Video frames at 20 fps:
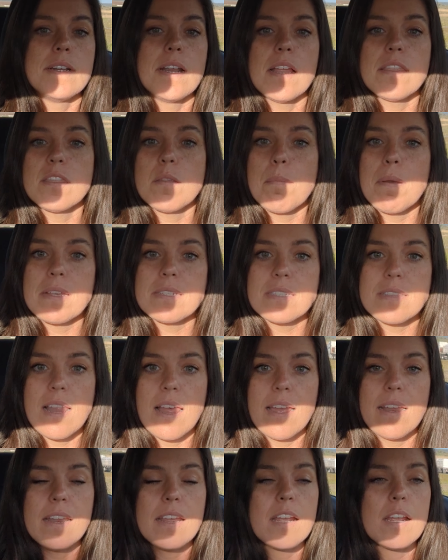not the best
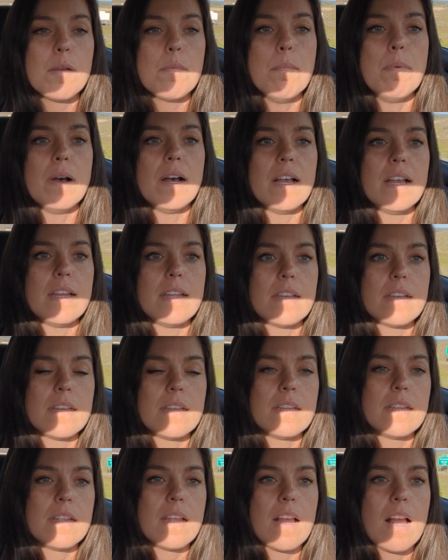lighting, but
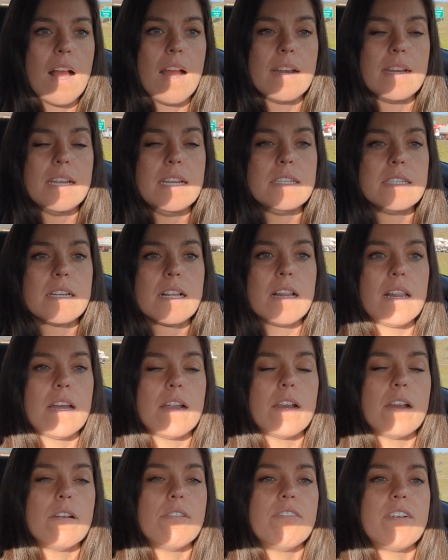I need to
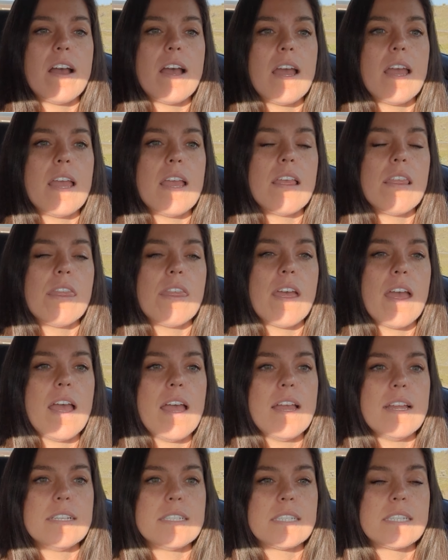clarify
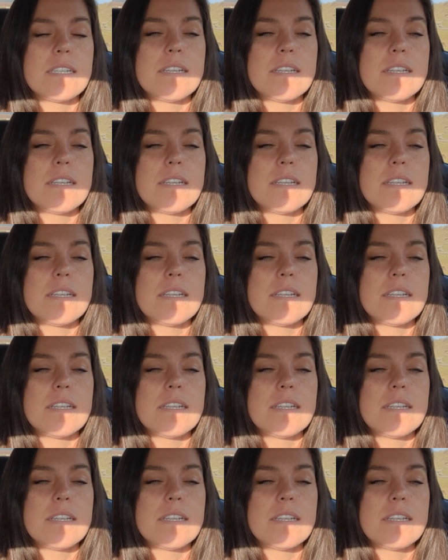that